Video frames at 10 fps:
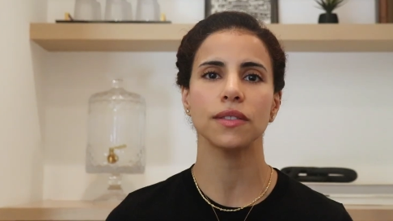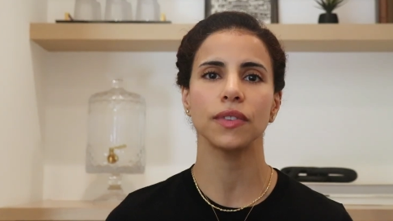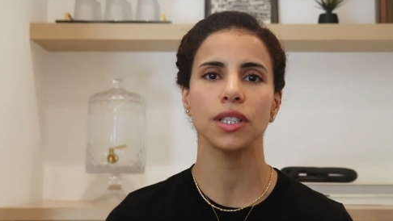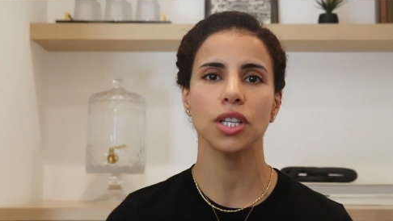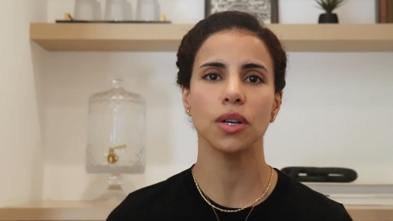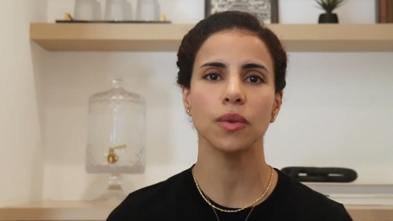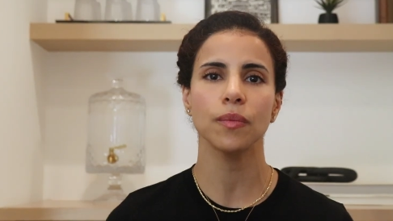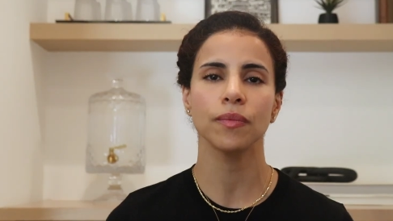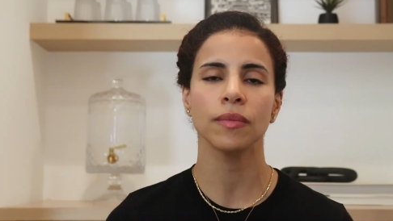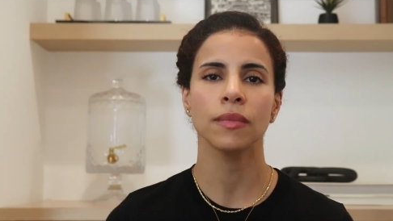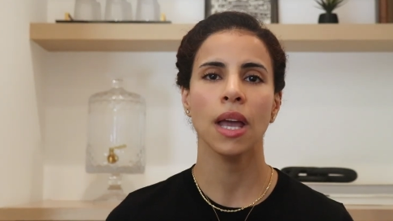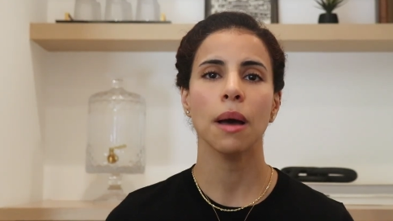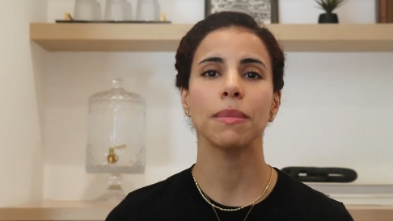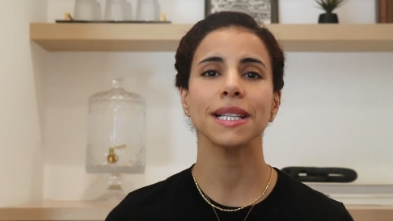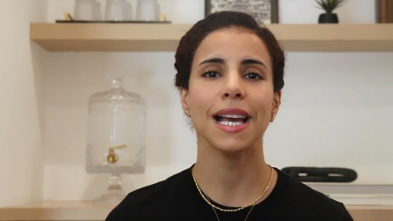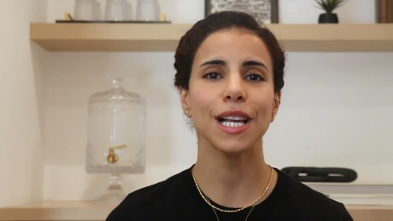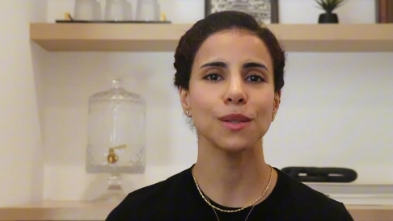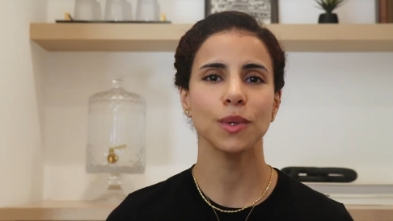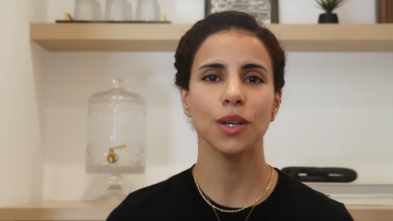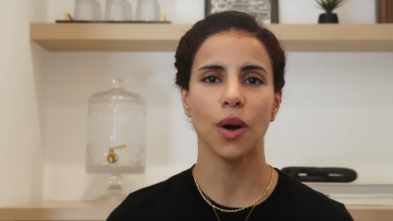this video, but
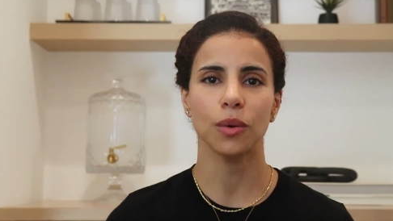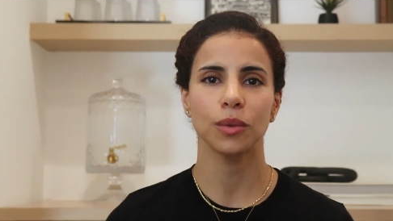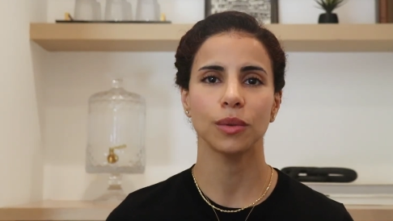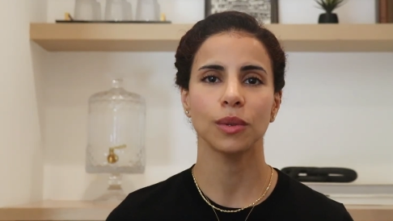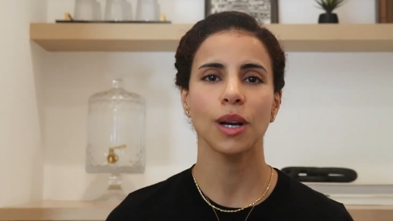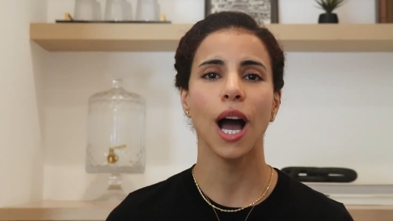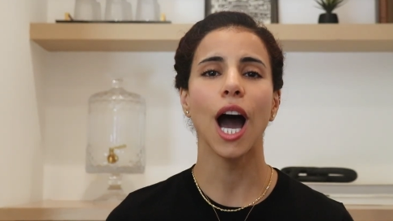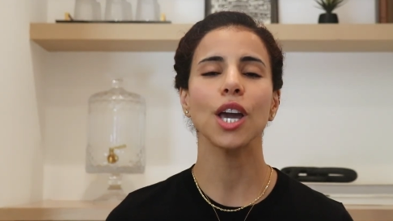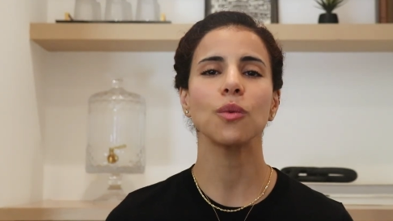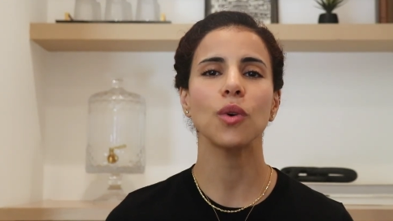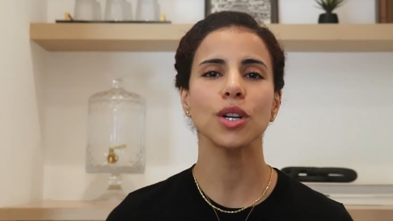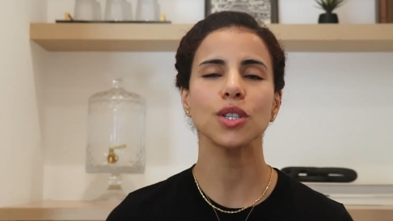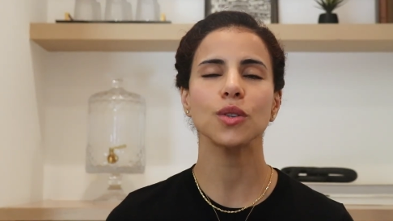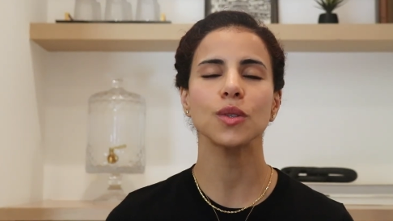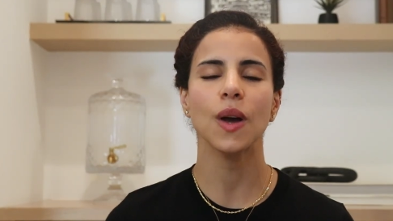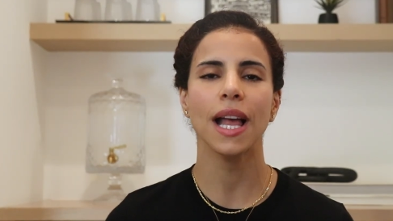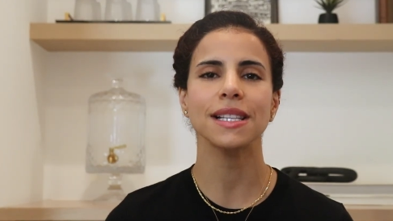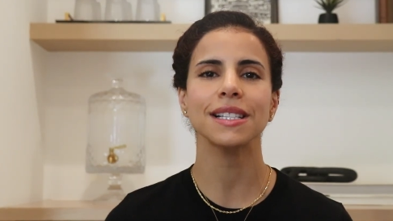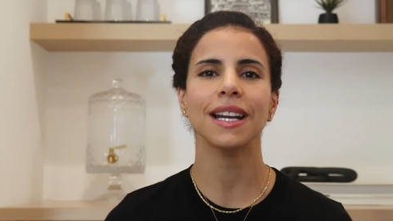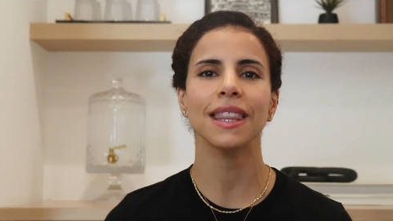as we go, I want you to
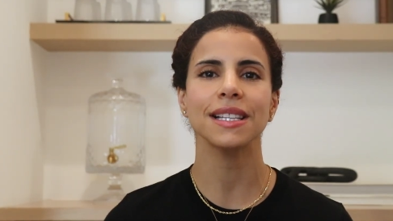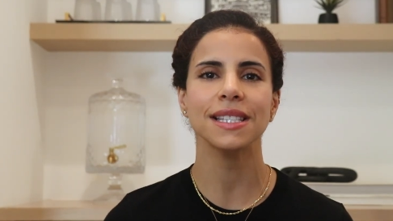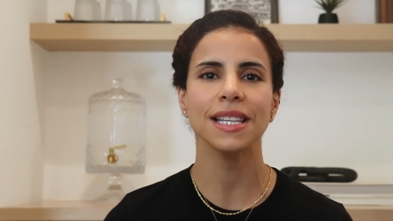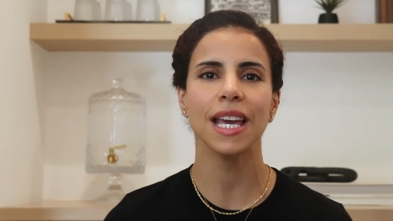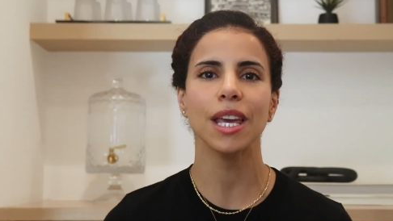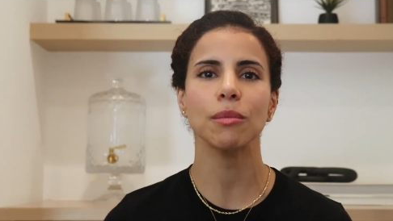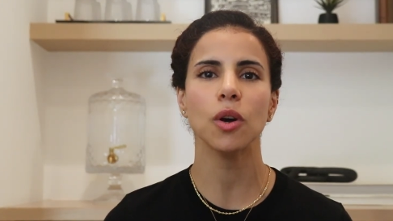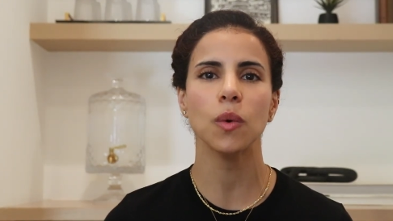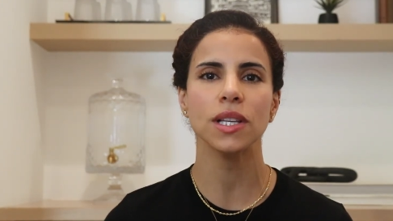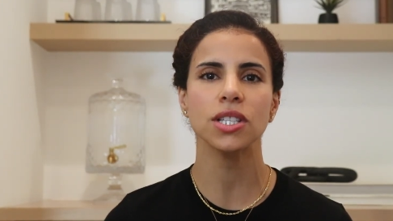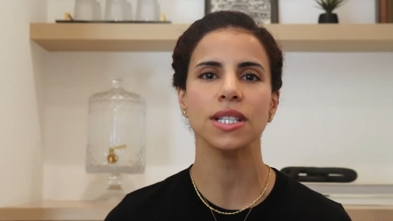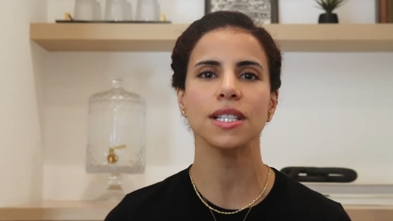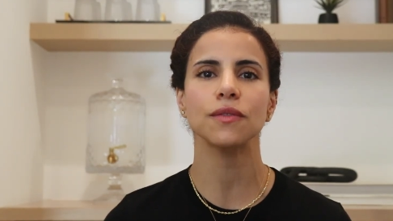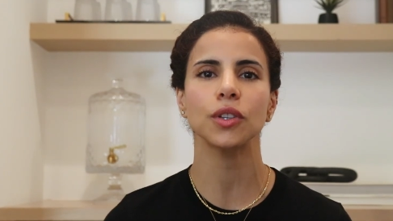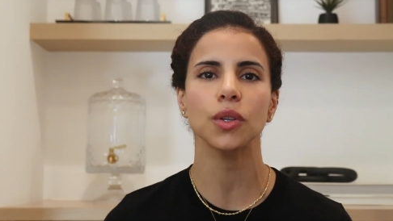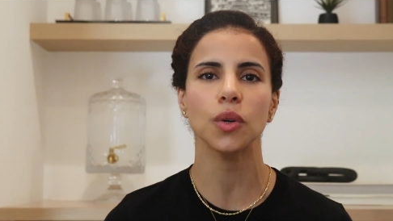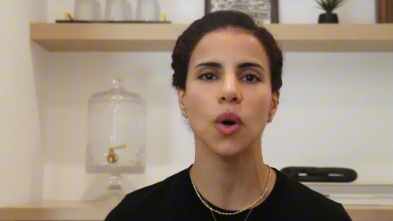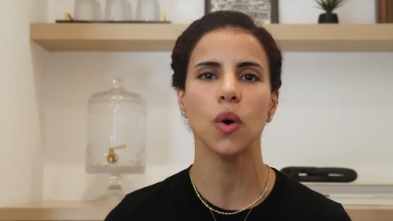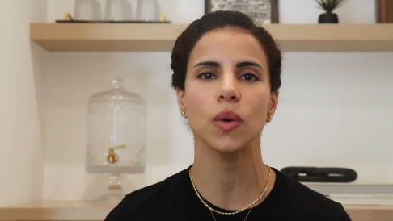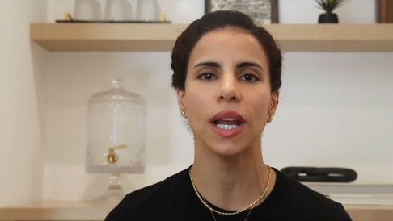answer the same questions for your
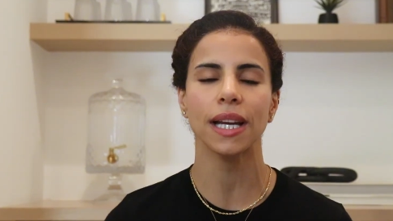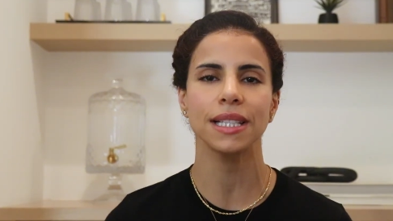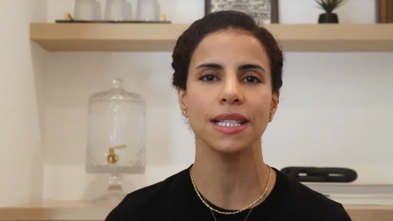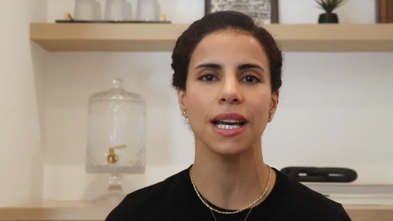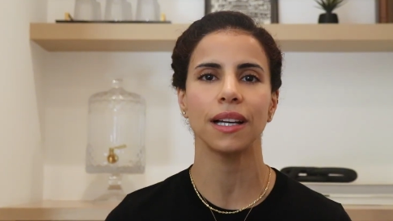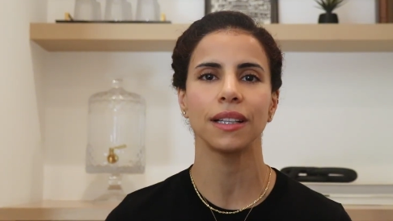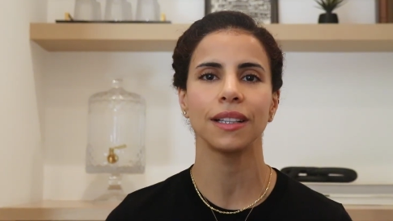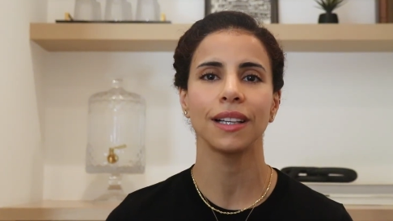own idea,